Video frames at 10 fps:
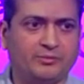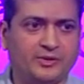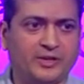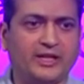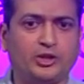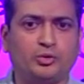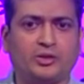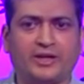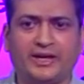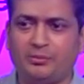Trying to
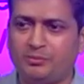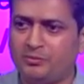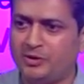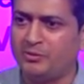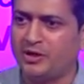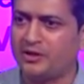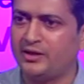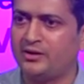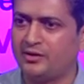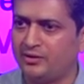time the
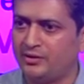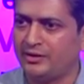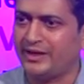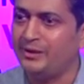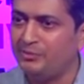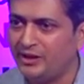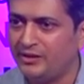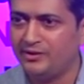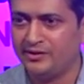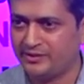market,
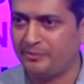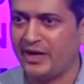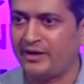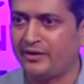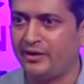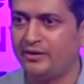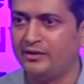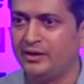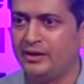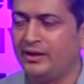timing is a bad thing.
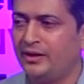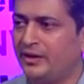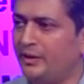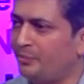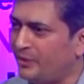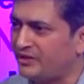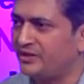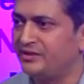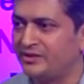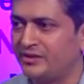
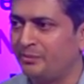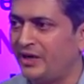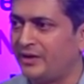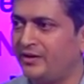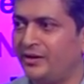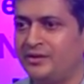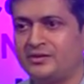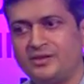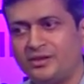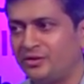Impatience is a bad thing.
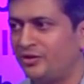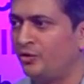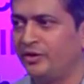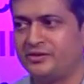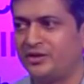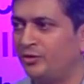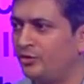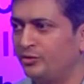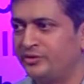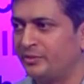Listening to the noise around
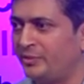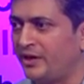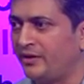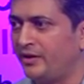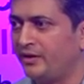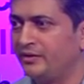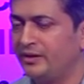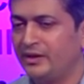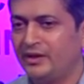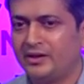you is a bad thing.
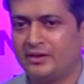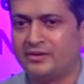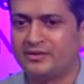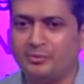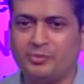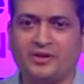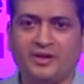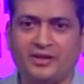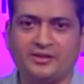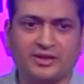The simple
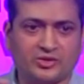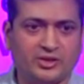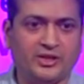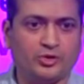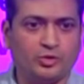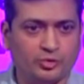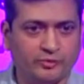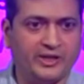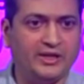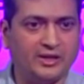thing is actually to do
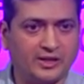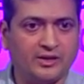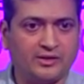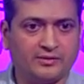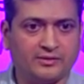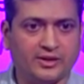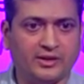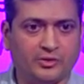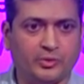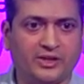very little in
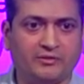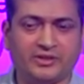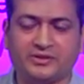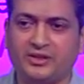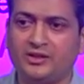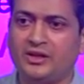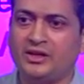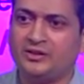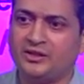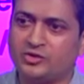equity investing.
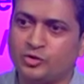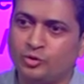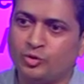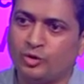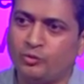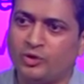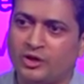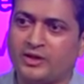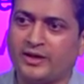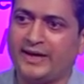Just do good
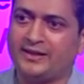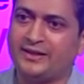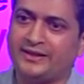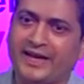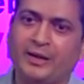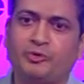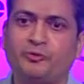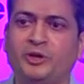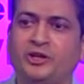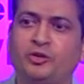work at the time of
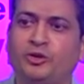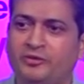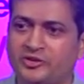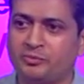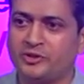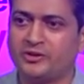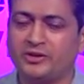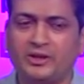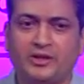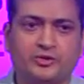making your investment.
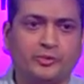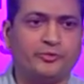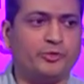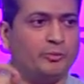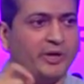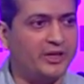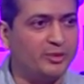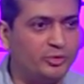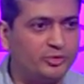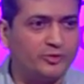So if you're buying a
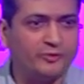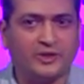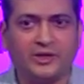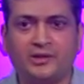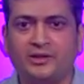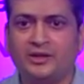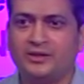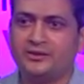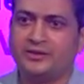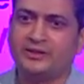mutual fund,
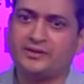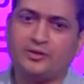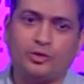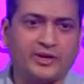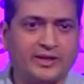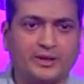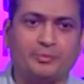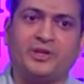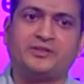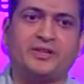just look at the
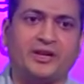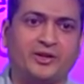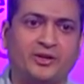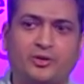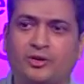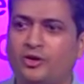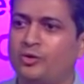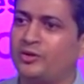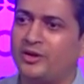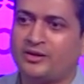past track record,
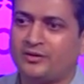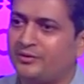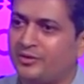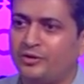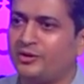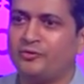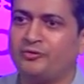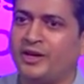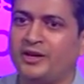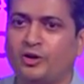you can
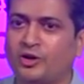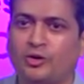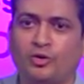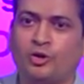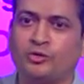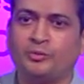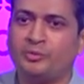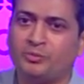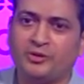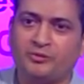find out how long the
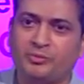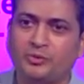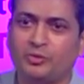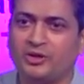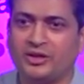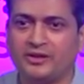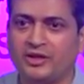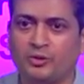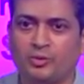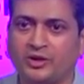people have been working
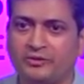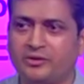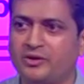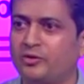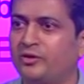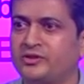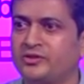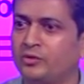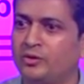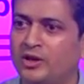there or whatever, or it's a
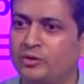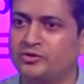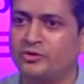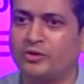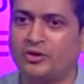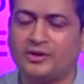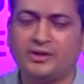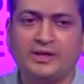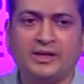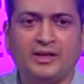good house or not.
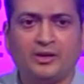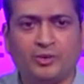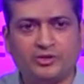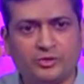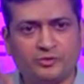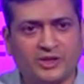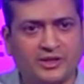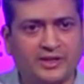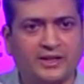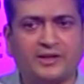Once you've done
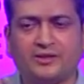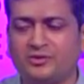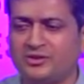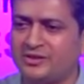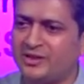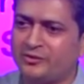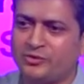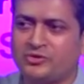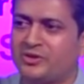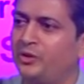that, you just have to
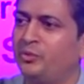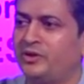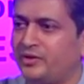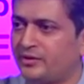stay with it.